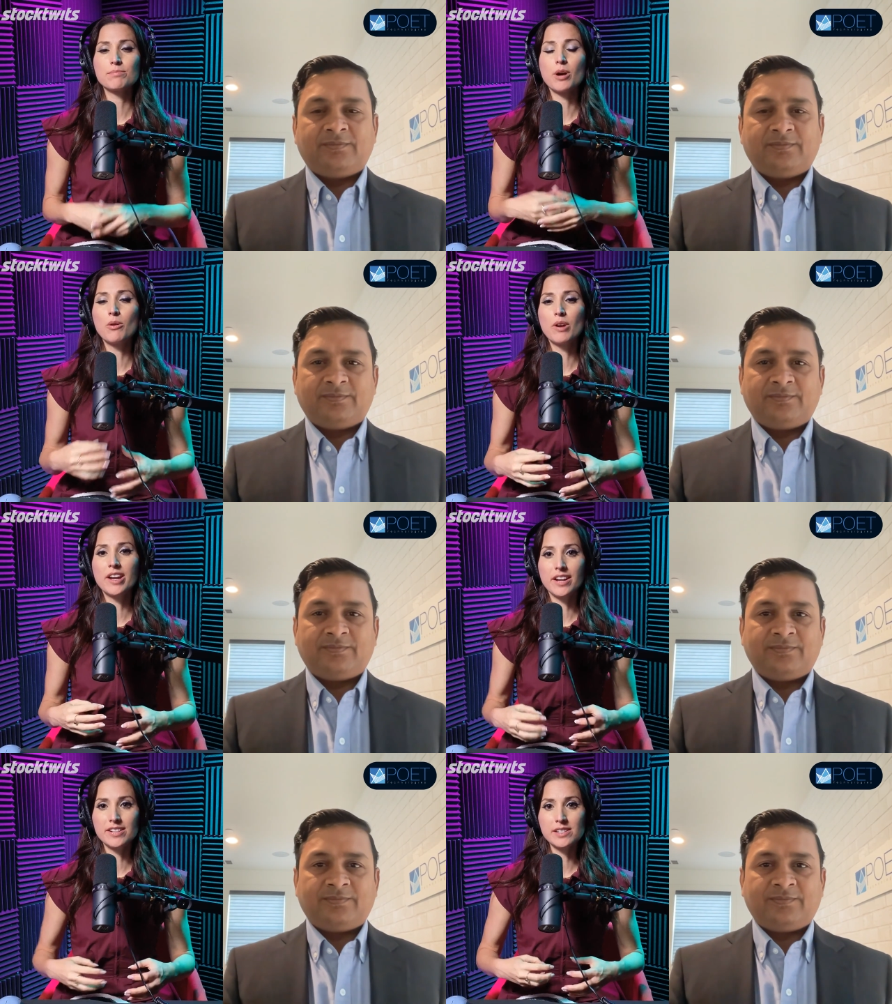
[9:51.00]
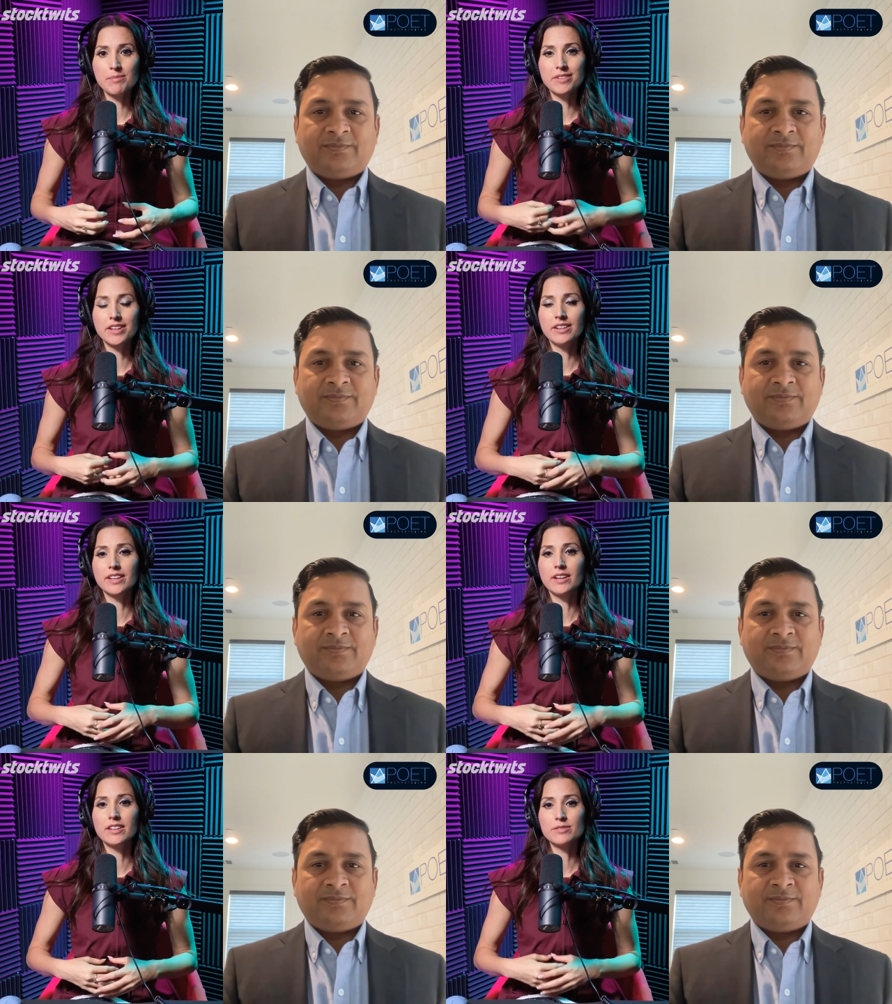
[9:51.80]
Speaker 1: Poet as something
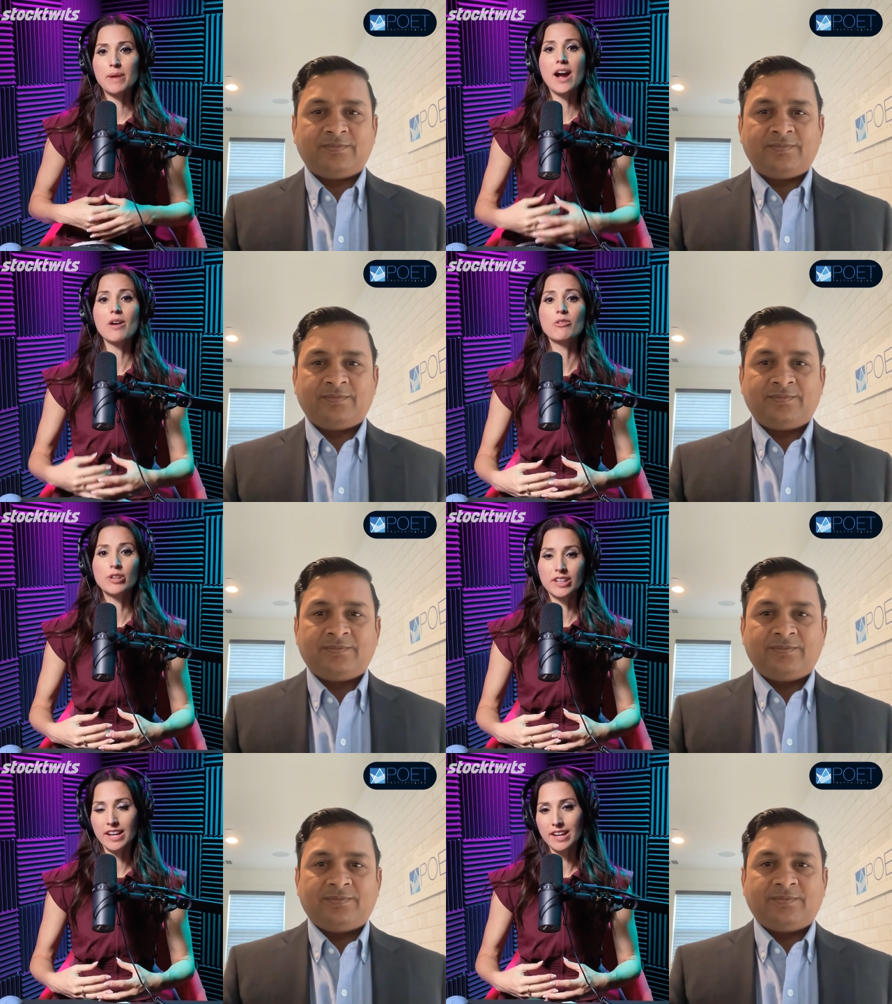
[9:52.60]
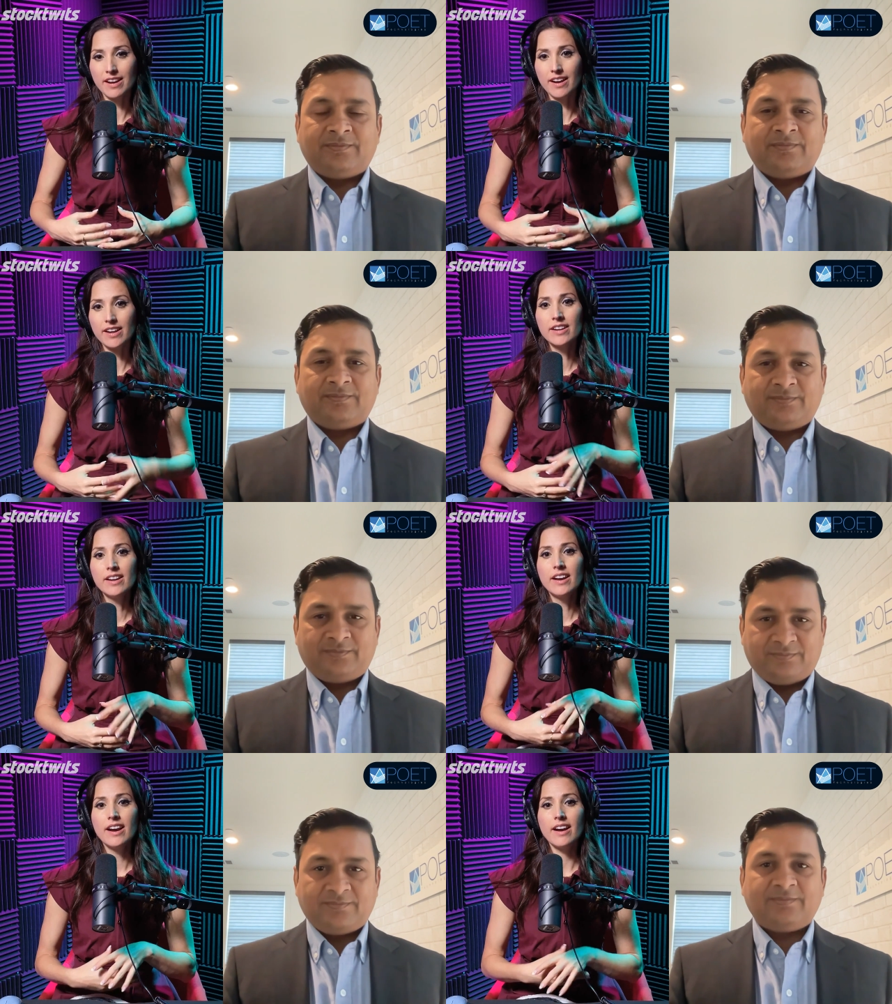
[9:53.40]
that is powering AI.
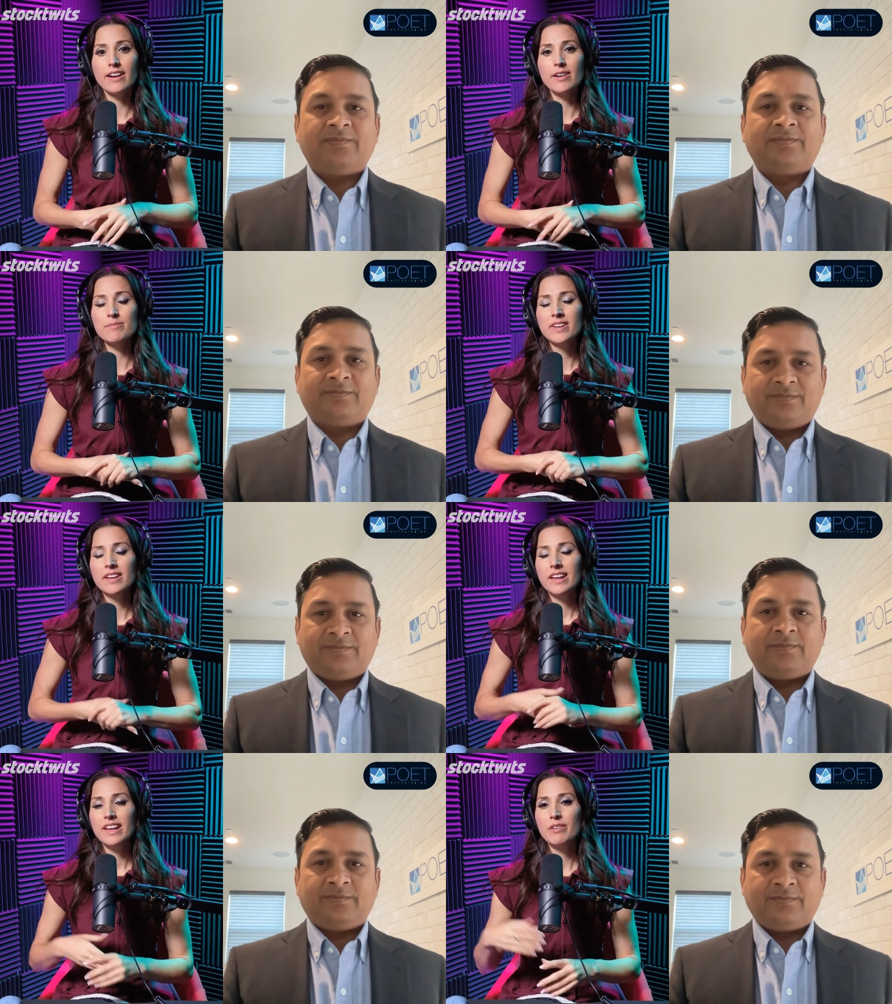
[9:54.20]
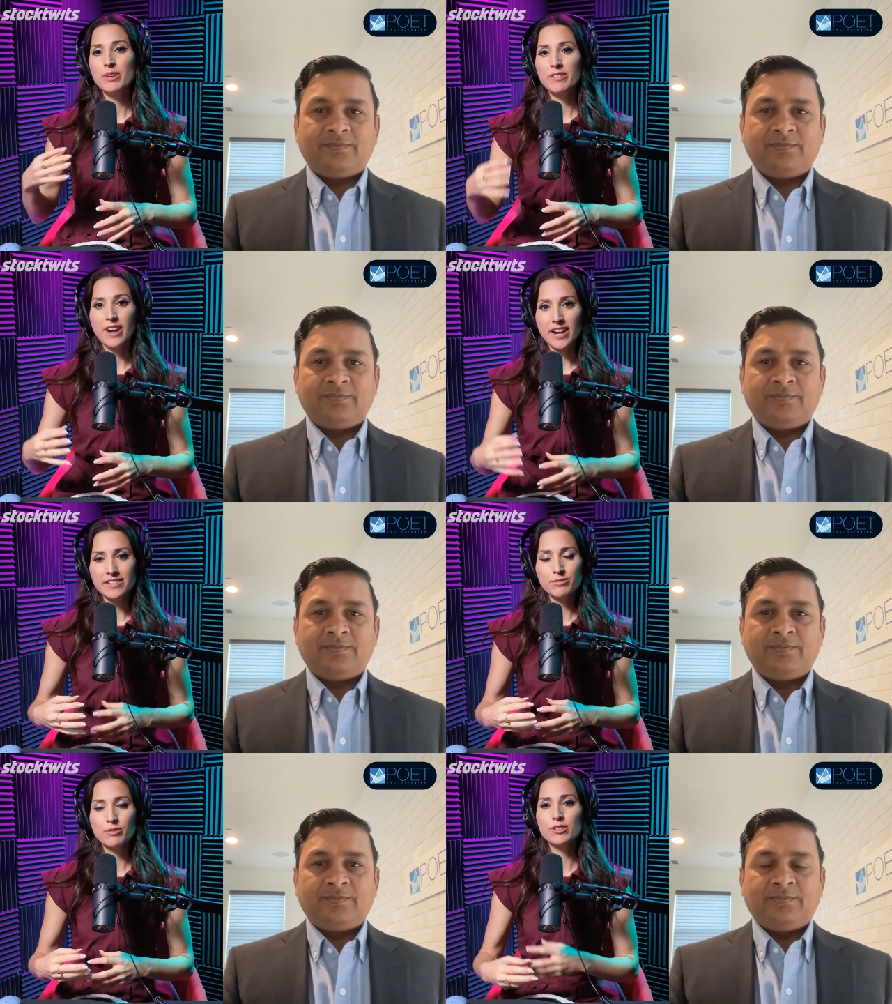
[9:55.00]
Um, we've kind
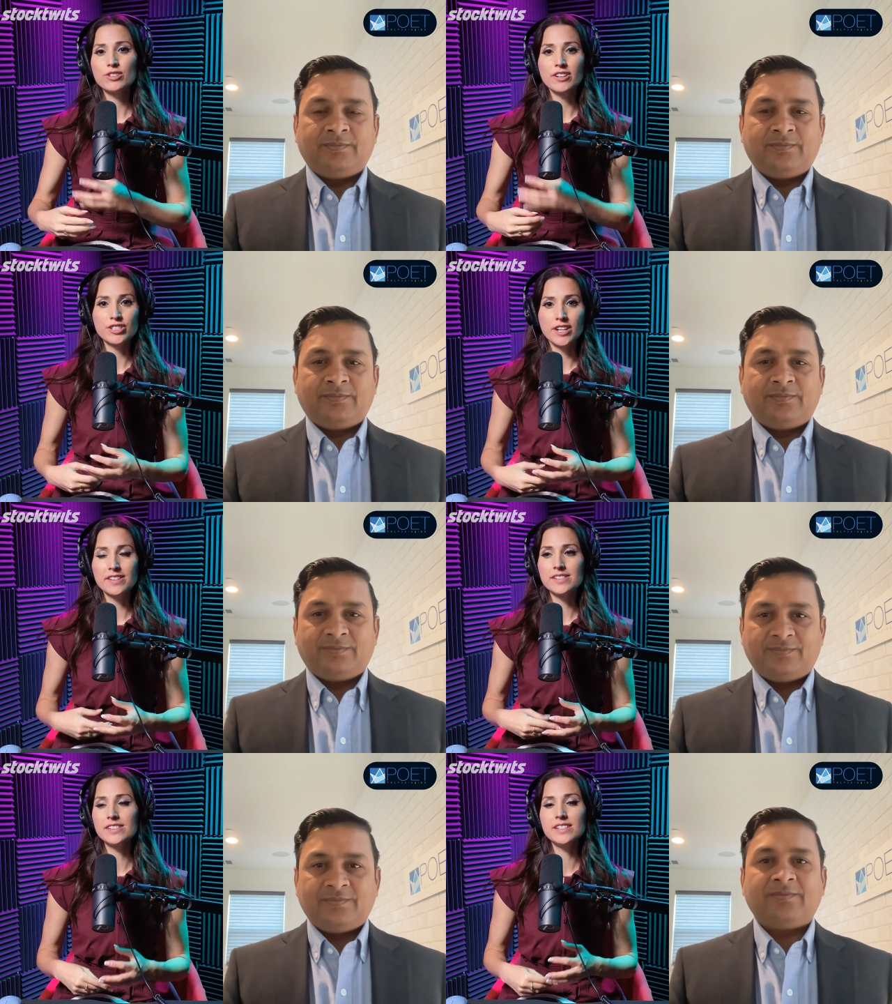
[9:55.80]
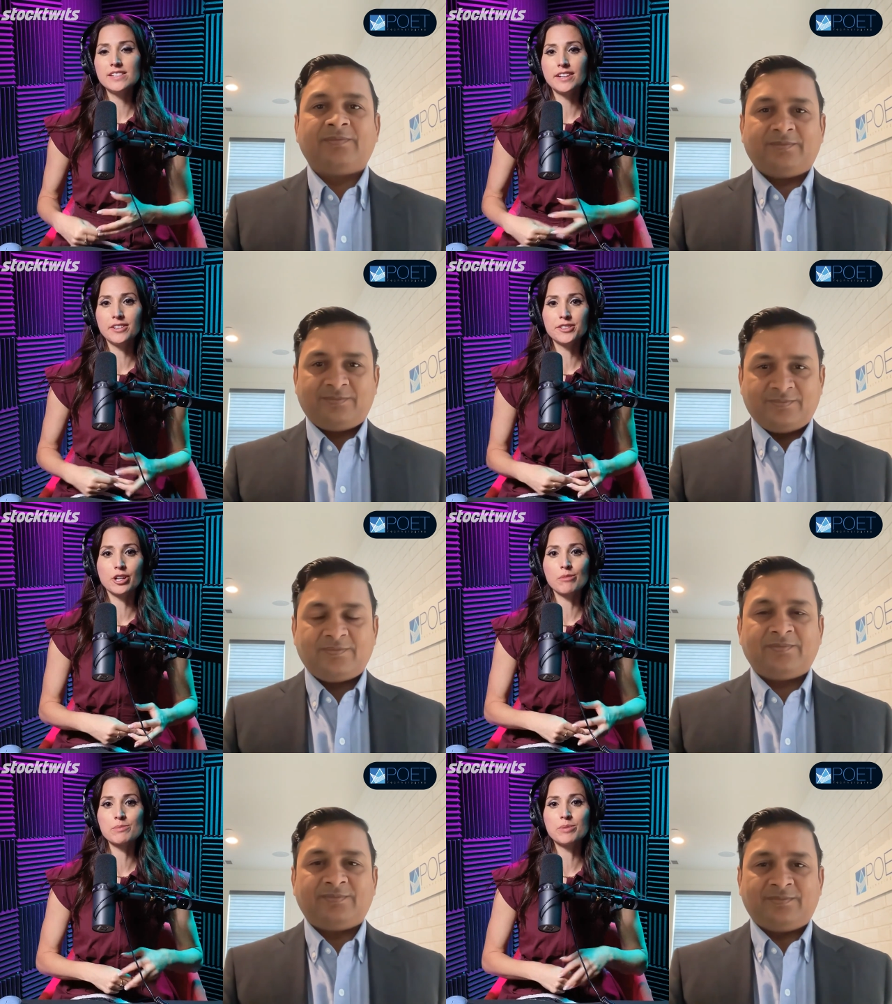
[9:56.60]
of touched on this in detailed
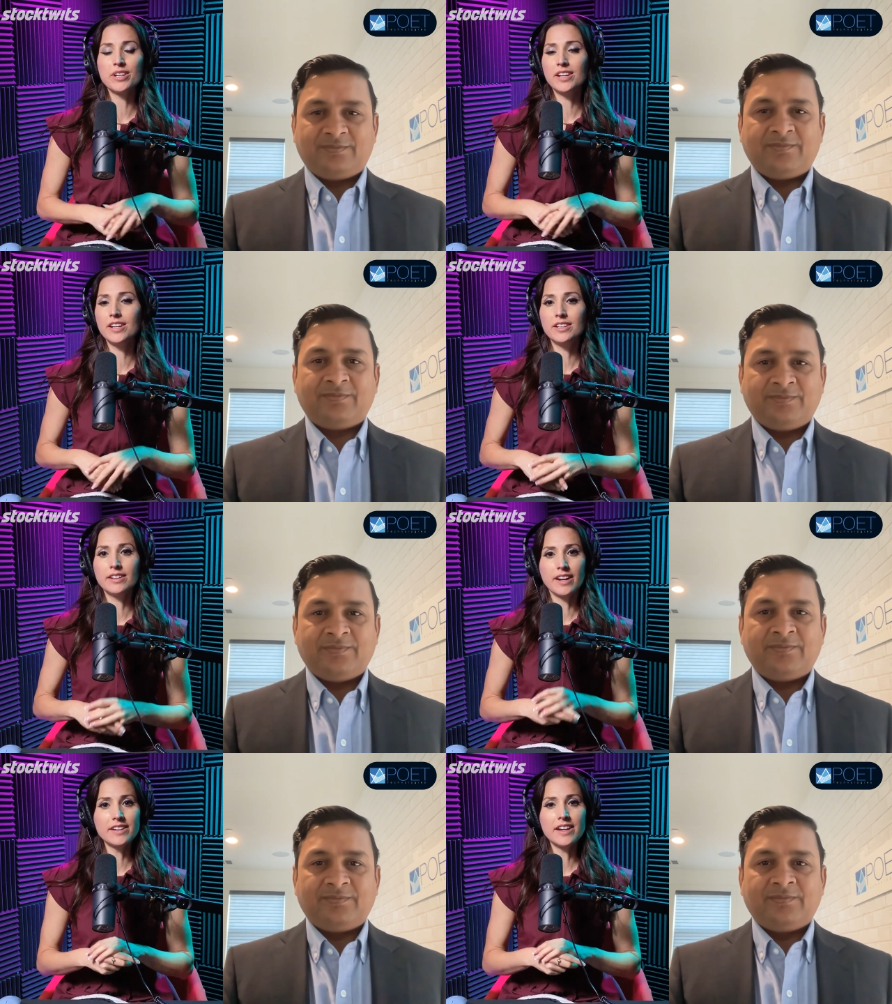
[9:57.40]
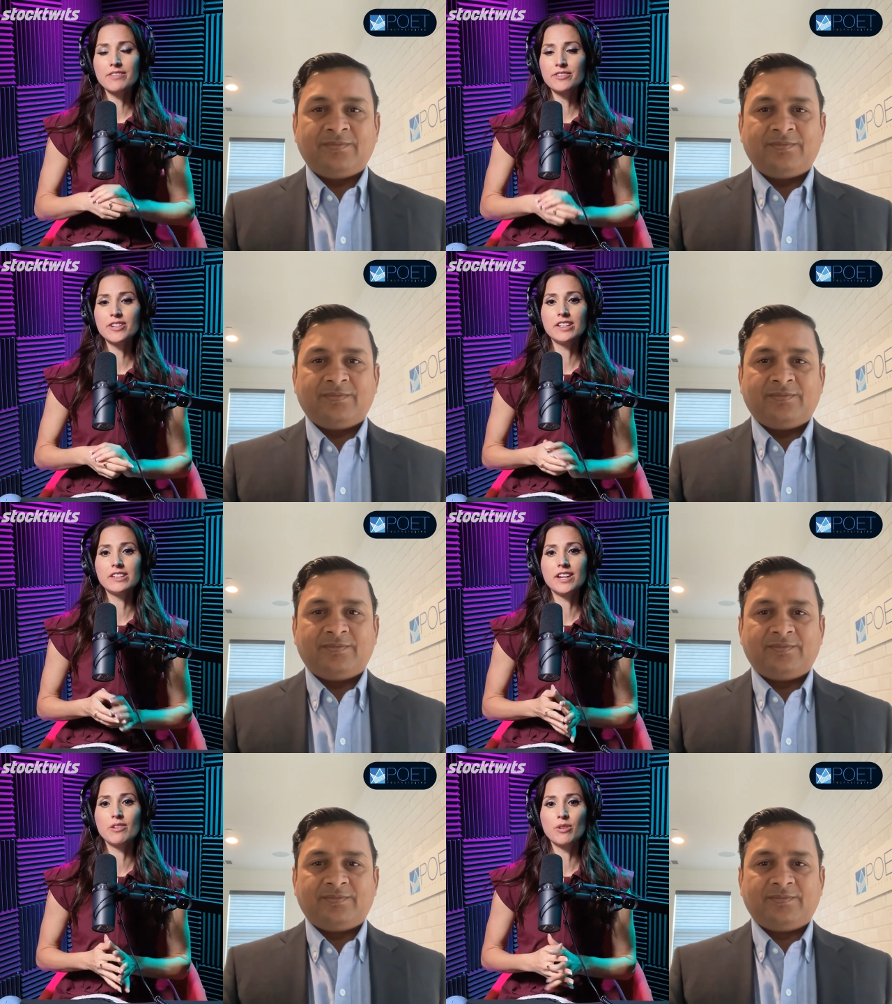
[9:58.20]
terms, but in kind of everyday
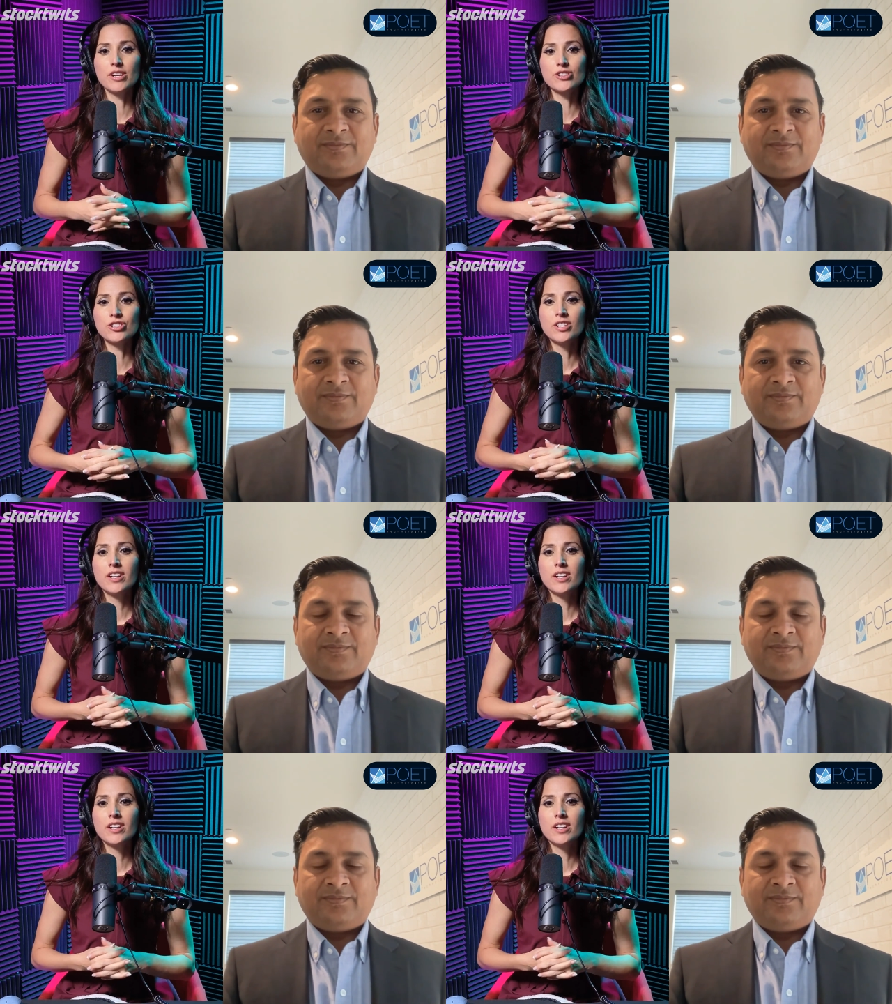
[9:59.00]
language,